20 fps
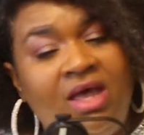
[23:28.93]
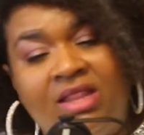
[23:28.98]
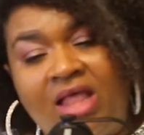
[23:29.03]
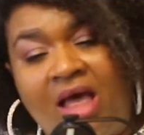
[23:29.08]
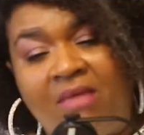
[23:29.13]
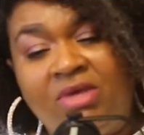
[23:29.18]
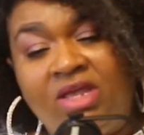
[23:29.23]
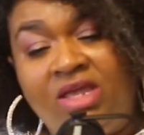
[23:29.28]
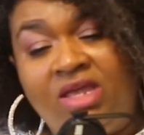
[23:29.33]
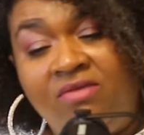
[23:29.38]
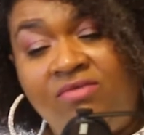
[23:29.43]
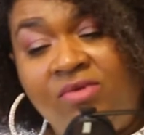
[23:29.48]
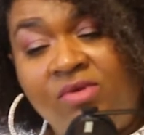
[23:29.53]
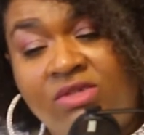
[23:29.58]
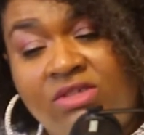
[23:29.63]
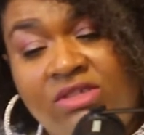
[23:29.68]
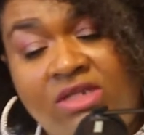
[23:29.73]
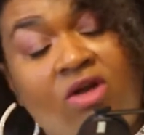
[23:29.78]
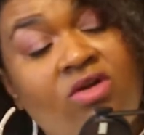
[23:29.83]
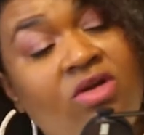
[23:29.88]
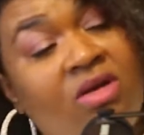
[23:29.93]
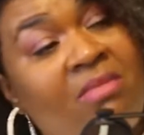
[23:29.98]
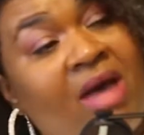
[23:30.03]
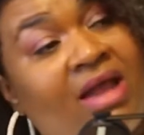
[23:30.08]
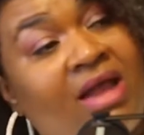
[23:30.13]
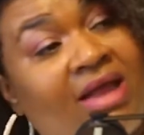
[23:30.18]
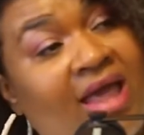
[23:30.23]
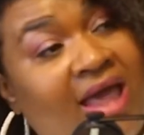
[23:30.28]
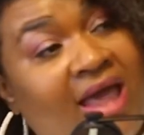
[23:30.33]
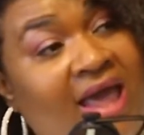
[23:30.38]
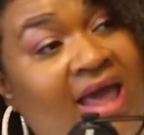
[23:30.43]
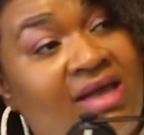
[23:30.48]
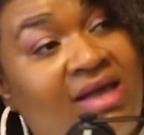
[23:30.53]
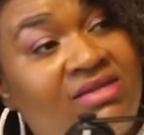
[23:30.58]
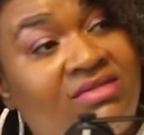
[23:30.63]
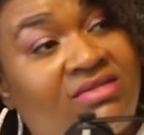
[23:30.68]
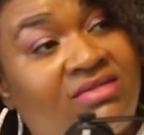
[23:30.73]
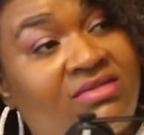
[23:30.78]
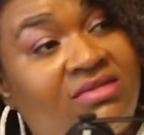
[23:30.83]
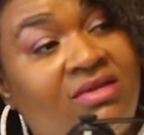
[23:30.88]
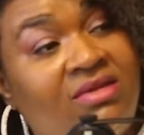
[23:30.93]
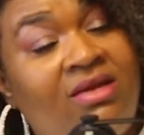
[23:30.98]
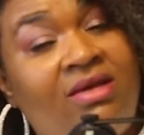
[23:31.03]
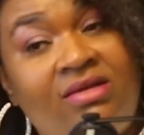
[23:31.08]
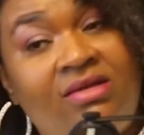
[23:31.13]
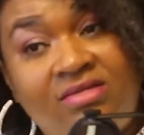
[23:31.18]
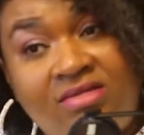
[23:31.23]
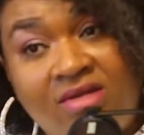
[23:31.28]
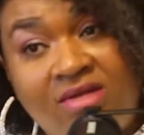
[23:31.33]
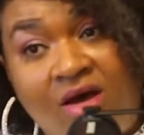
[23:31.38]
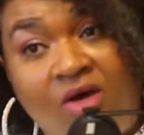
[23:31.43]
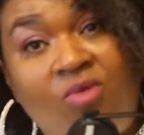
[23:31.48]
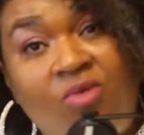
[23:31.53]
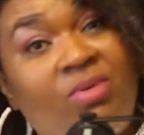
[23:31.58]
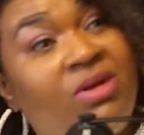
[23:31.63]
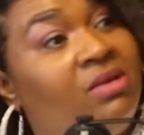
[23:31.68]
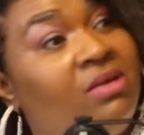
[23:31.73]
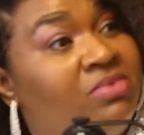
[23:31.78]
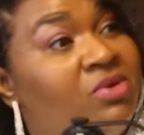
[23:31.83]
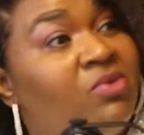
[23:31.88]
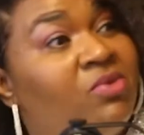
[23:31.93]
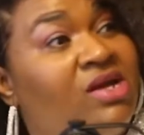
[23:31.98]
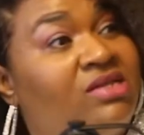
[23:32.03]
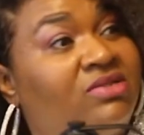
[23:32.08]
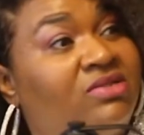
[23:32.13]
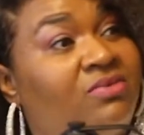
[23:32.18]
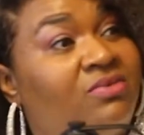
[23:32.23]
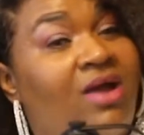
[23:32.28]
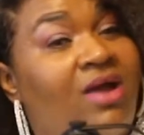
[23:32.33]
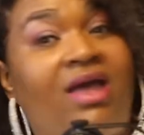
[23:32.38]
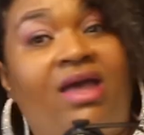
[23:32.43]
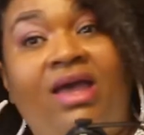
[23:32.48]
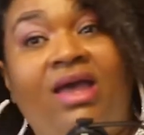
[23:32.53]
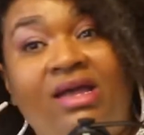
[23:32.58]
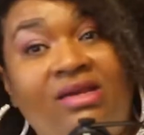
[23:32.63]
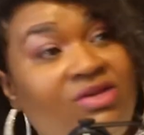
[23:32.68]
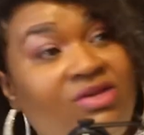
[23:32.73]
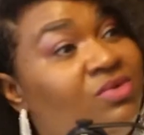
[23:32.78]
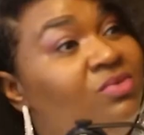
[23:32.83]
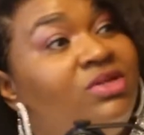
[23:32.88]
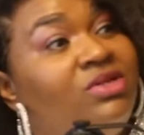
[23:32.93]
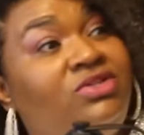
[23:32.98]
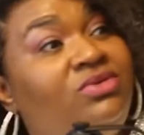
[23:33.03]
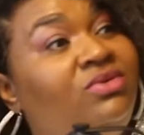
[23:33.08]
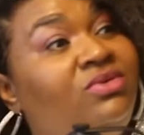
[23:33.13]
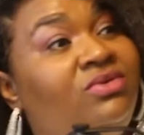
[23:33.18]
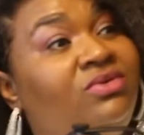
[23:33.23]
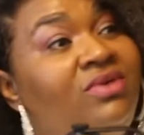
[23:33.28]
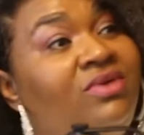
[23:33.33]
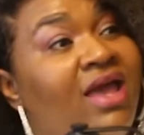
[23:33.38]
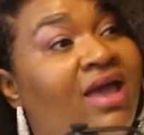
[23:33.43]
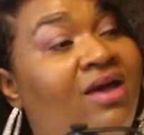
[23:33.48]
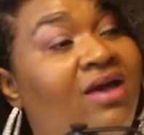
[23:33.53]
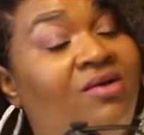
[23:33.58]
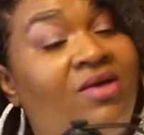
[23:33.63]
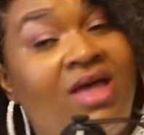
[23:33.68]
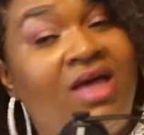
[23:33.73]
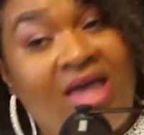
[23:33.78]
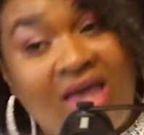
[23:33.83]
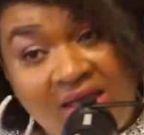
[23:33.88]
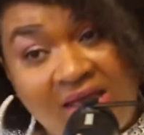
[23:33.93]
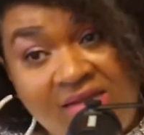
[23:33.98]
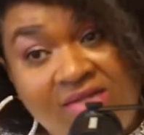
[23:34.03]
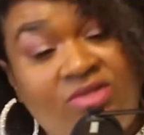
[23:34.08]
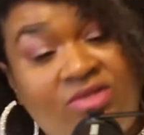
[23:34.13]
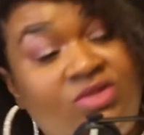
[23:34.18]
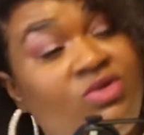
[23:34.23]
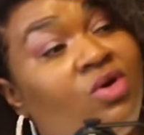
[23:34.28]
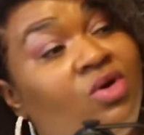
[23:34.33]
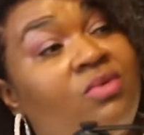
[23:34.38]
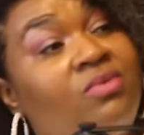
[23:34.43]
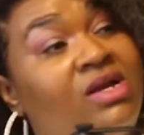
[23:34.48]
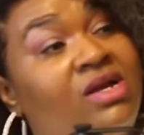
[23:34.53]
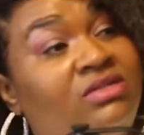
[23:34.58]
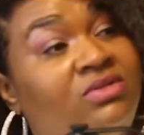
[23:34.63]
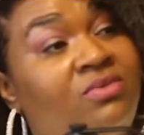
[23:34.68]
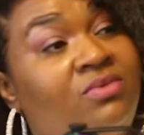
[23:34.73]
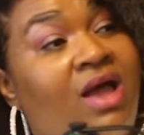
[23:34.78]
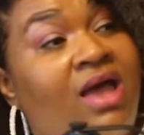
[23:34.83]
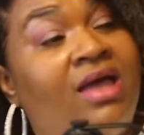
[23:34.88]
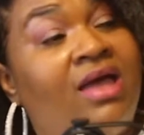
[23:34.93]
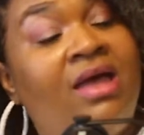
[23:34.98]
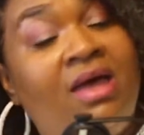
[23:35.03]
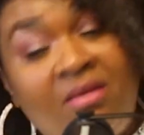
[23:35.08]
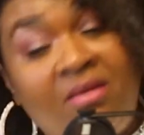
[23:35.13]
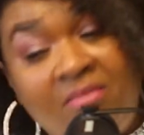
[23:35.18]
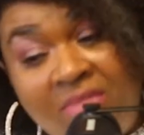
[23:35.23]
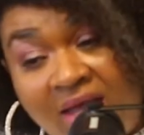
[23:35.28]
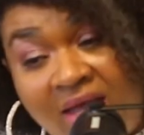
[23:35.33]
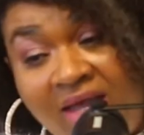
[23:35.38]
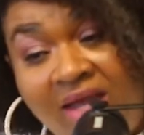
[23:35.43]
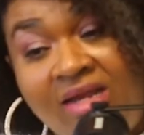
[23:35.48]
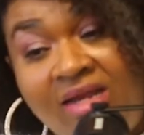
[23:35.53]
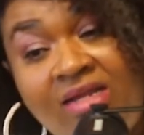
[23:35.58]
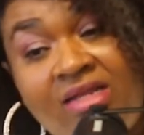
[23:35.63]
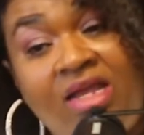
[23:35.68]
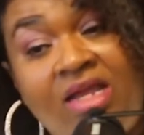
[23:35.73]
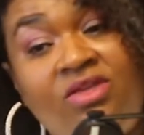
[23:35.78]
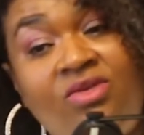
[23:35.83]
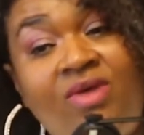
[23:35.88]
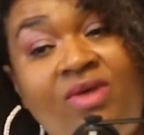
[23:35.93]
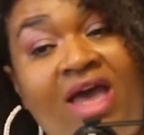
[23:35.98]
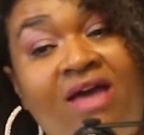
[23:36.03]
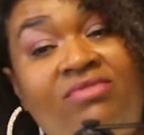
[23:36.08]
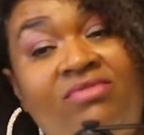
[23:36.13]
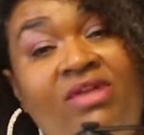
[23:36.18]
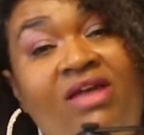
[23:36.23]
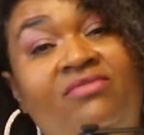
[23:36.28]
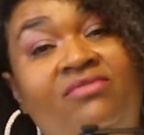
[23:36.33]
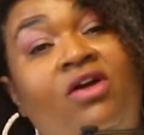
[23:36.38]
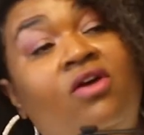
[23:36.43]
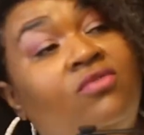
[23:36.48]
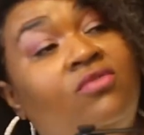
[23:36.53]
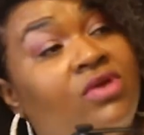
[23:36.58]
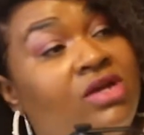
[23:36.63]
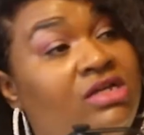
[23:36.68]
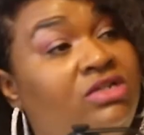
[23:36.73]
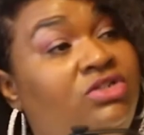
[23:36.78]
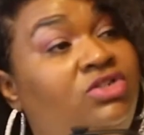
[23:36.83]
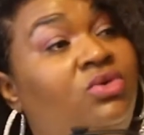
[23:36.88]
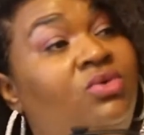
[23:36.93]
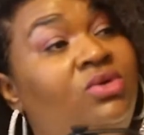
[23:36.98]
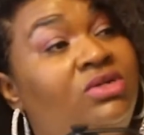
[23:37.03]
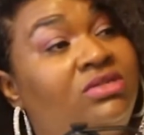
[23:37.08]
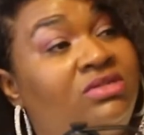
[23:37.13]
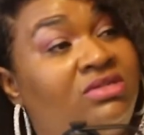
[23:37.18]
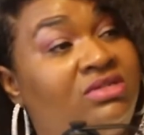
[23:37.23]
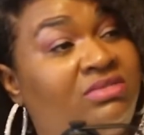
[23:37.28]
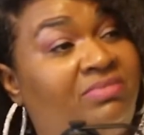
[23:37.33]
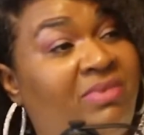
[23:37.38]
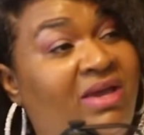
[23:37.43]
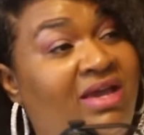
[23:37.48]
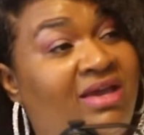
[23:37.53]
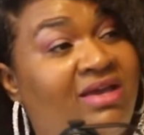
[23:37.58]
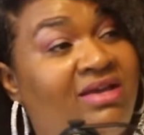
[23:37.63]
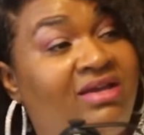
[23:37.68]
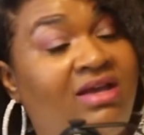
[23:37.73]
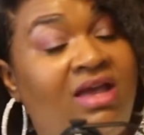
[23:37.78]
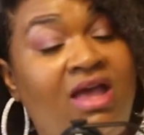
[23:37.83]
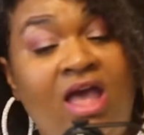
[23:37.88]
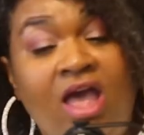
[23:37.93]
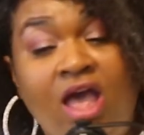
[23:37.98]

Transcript: I'm going to give you a certain amount of X to open up a restaurant and do what you do now. And it's your restaurant. But anything you have left over is yours to spend.